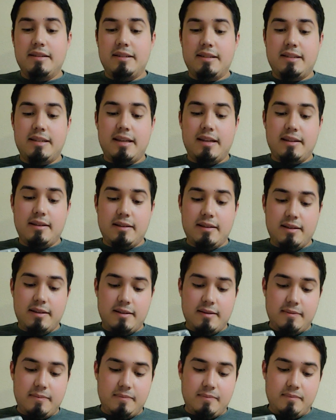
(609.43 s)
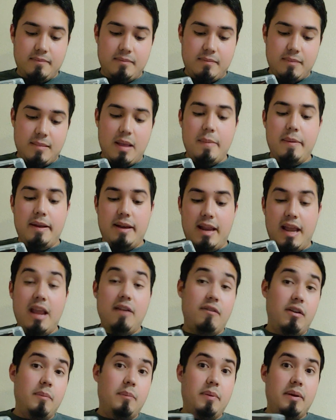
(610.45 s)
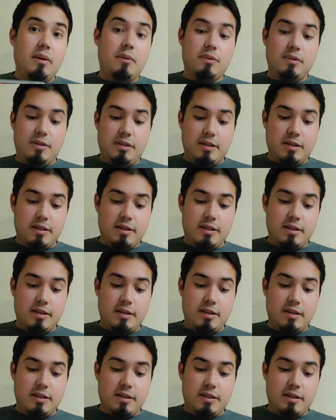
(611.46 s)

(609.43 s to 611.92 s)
that. I mean, AVP was good.